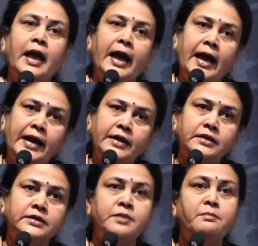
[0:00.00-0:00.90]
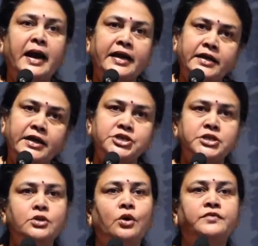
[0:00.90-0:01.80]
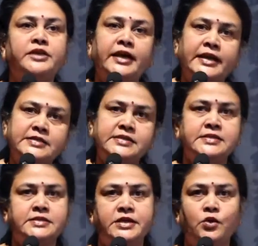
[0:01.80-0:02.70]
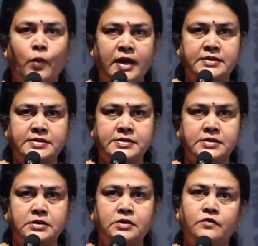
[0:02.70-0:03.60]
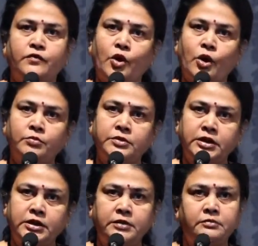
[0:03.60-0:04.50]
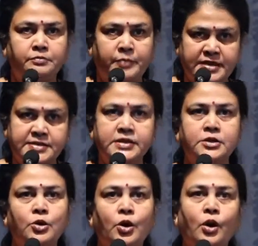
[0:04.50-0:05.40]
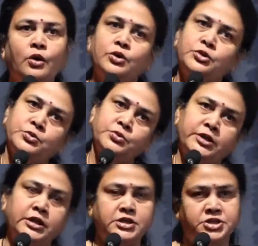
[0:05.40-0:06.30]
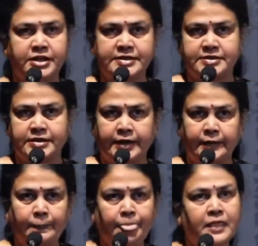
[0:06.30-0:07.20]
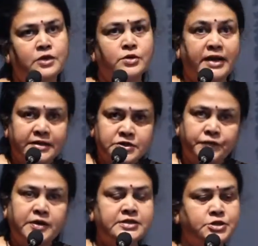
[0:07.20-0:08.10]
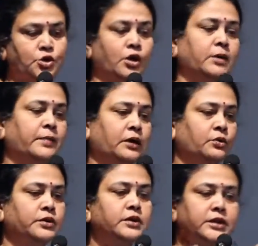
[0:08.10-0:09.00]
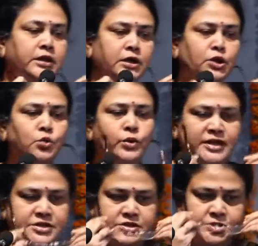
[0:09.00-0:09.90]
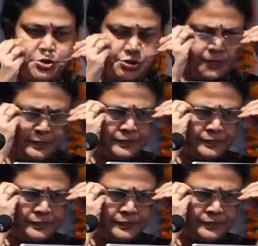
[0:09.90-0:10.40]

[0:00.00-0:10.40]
and the migration of the existing ones from the present law to the GST era. So let us first talk about the new registration.